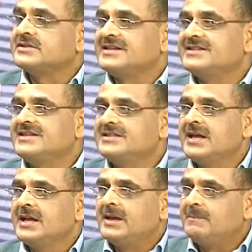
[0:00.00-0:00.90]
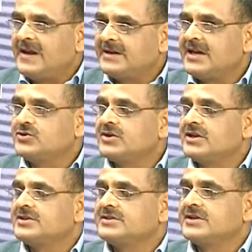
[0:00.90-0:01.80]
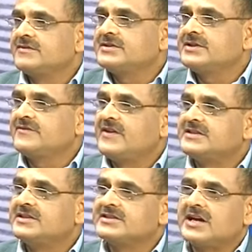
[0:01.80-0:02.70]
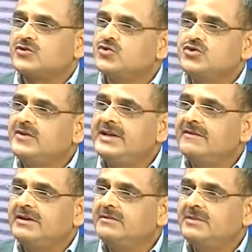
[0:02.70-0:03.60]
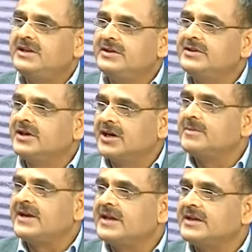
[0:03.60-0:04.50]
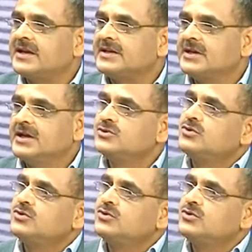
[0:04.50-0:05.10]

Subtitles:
And since better education services and facilities are usually available in the urban areas, so